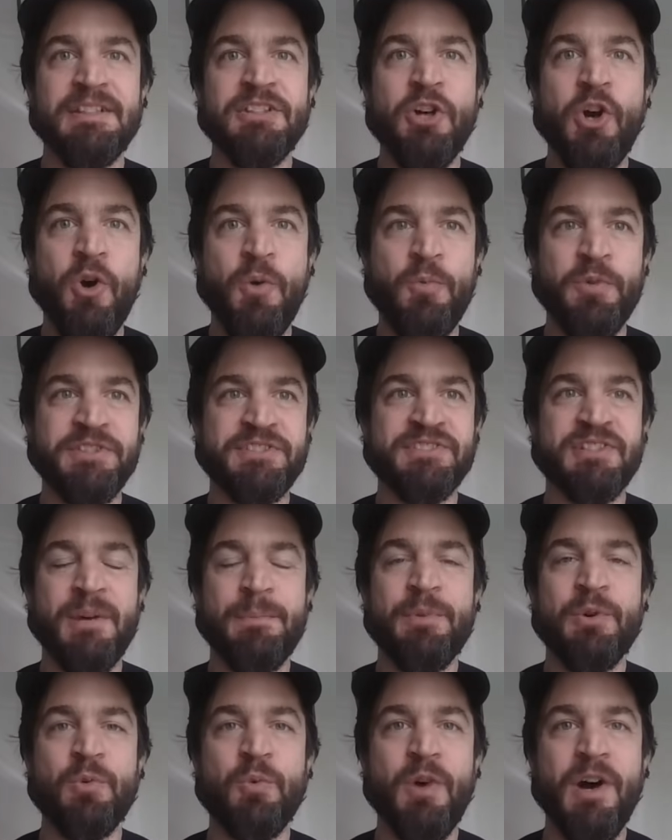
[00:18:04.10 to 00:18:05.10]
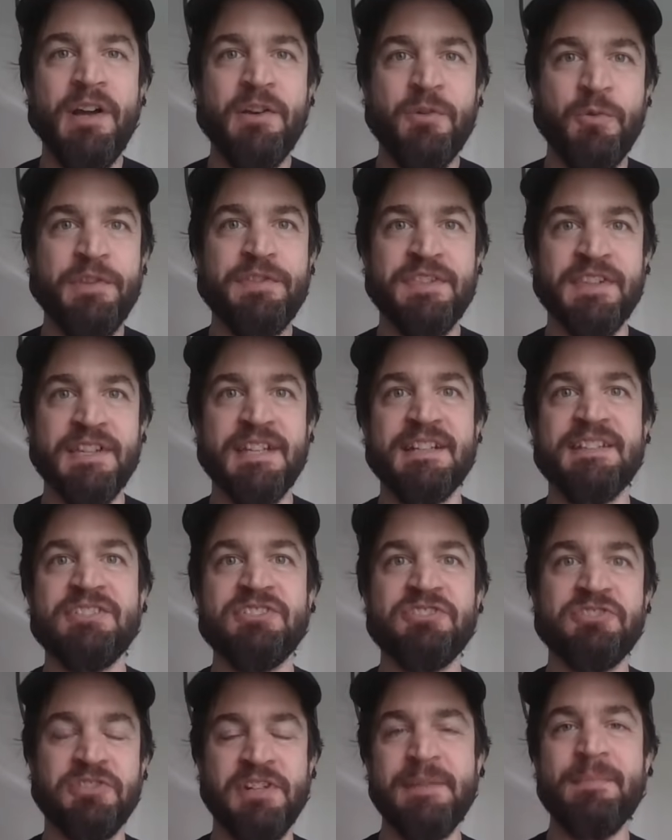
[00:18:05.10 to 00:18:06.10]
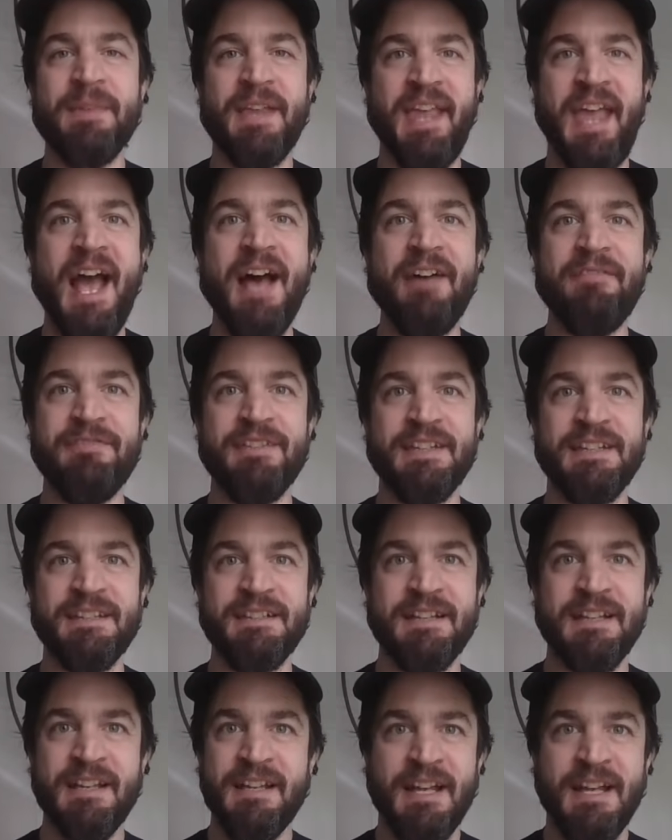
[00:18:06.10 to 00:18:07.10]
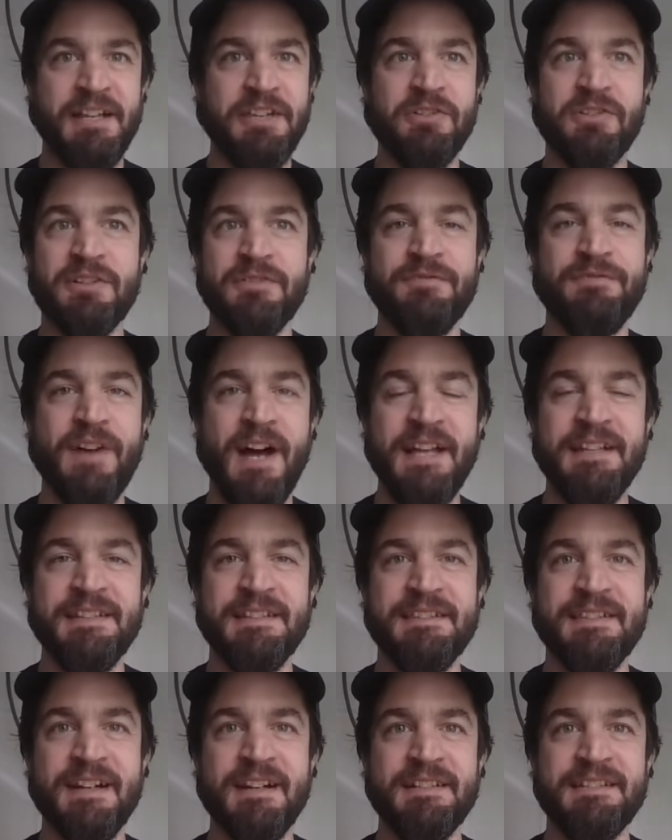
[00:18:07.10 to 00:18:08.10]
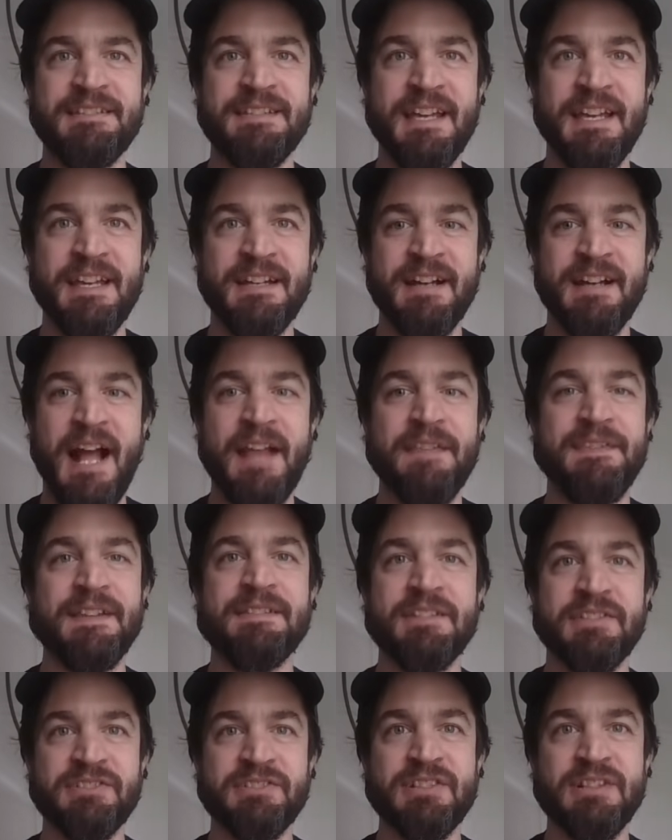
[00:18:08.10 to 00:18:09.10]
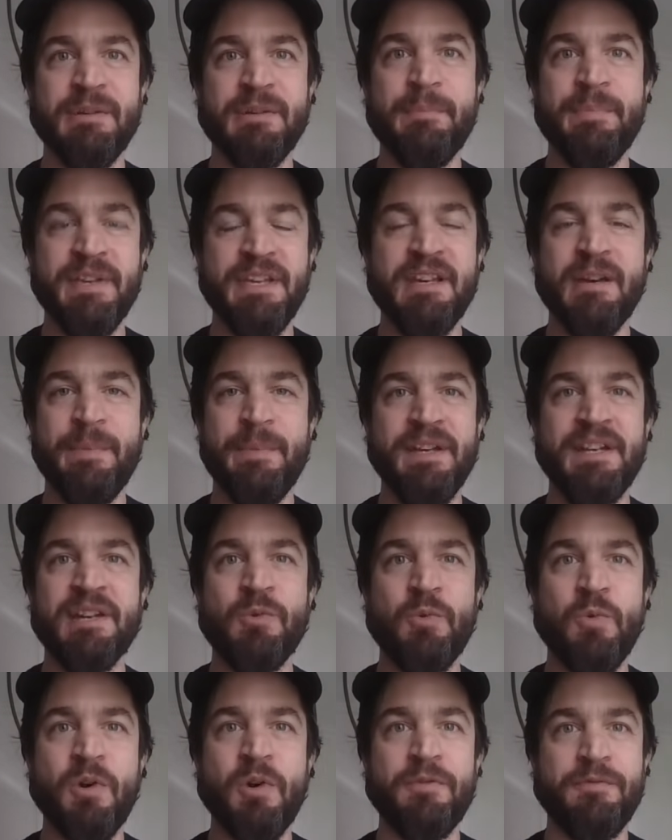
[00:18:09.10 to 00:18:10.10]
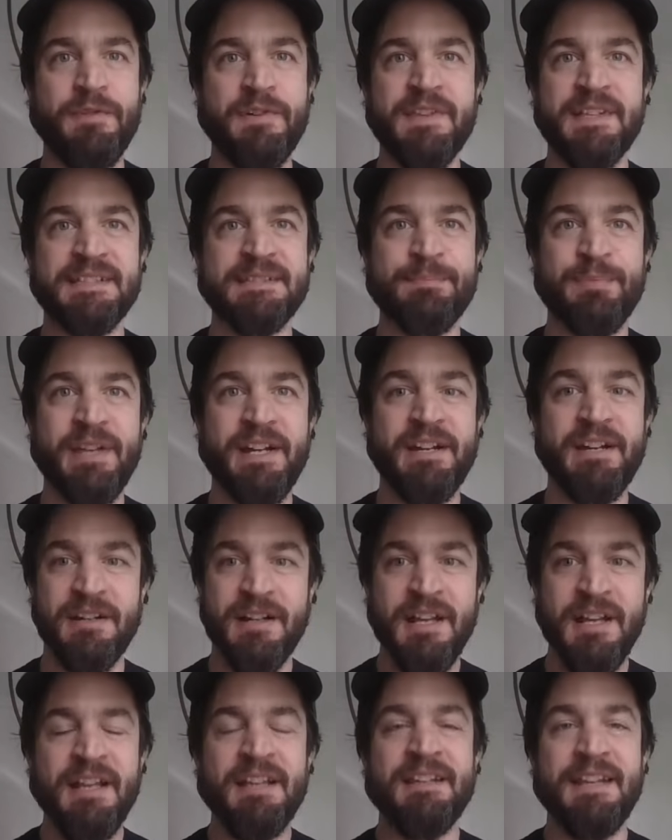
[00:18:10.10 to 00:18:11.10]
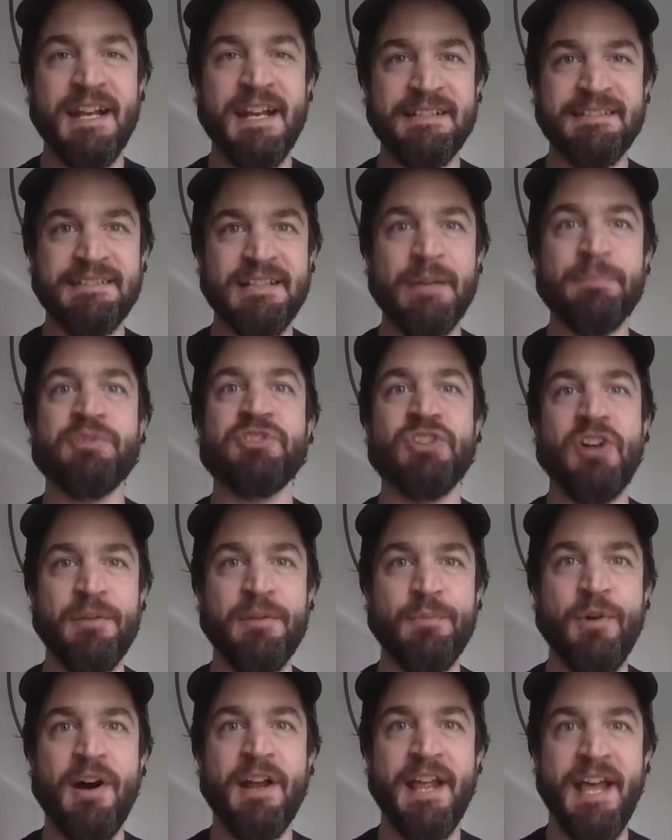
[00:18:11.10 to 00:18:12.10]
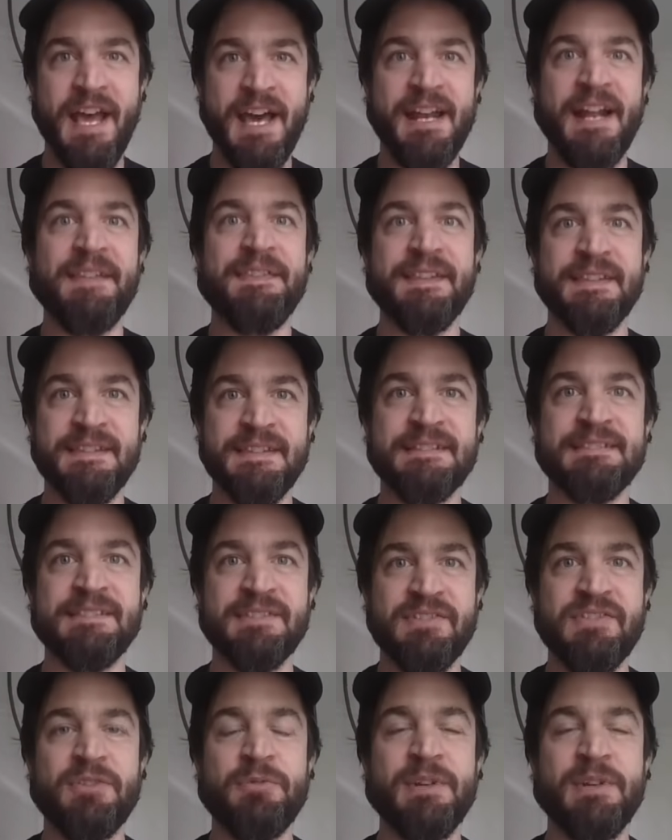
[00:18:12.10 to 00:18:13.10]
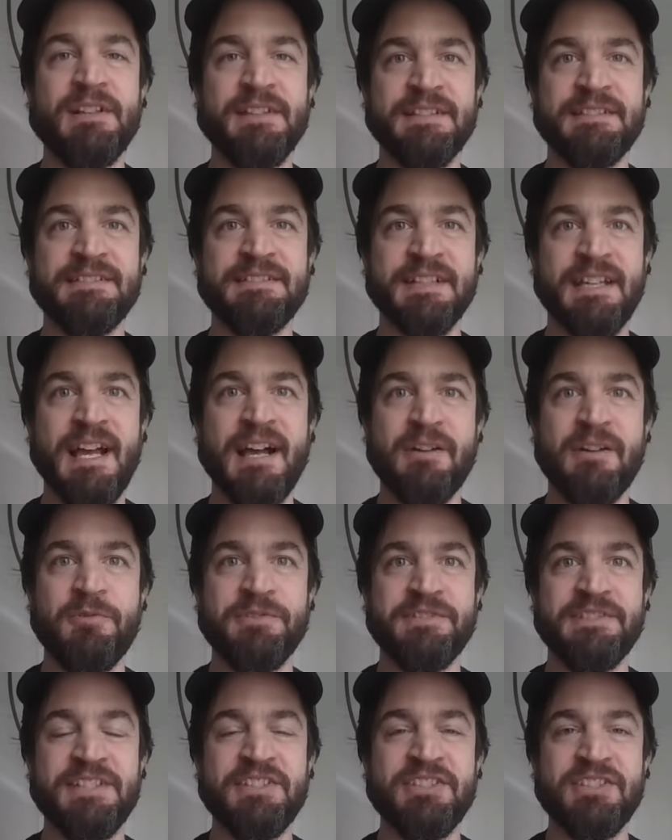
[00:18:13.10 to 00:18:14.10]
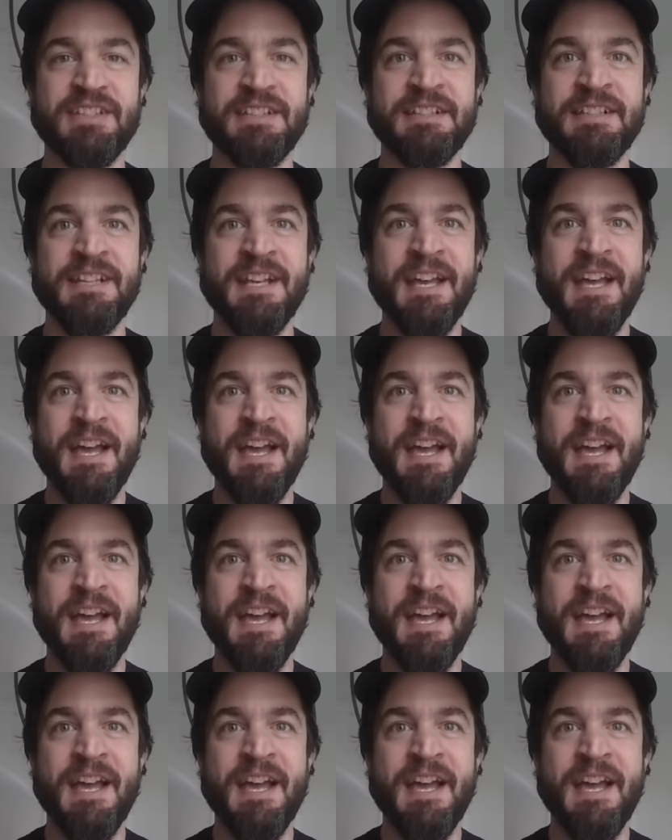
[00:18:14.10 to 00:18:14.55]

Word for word: Lindholm was number one, with the extreme caveat, and you can find it there, saying, I think there's going to be a bidding war for this player. Next up, Sean Monahan. I think this is the realistic acquisition.